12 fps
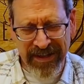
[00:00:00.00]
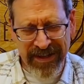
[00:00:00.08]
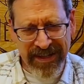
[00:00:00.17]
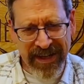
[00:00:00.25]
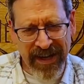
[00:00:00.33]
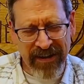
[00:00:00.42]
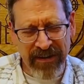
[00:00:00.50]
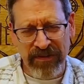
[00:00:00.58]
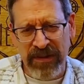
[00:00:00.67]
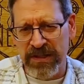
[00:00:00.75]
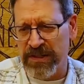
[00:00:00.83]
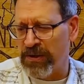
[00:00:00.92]
didn't get it
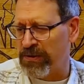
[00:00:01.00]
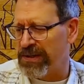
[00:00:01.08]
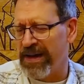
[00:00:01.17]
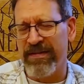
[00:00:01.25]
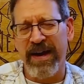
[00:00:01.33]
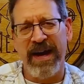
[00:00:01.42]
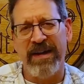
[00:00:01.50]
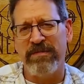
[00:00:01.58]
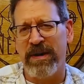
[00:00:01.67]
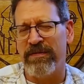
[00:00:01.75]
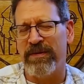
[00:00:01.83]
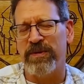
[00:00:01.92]
on this nose, and I've had
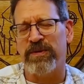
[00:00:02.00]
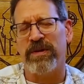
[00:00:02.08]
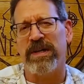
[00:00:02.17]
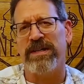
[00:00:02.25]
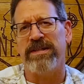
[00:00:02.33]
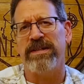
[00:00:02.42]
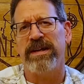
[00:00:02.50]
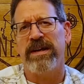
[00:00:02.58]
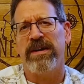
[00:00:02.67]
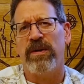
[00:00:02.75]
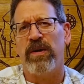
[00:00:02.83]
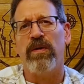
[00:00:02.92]
Buffalo Trace
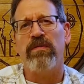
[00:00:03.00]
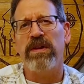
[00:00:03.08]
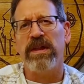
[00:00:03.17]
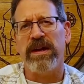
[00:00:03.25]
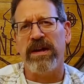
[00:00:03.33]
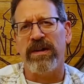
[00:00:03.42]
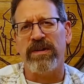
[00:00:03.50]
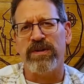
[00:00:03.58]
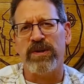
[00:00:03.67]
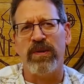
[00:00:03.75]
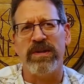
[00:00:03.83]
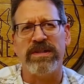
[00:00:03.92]
over the years,
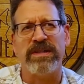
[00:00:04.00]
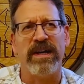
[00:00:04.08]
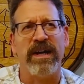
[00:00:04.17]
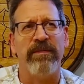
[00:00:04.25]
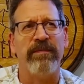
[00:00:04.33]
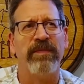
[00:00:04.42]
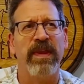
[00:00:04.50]
so it's a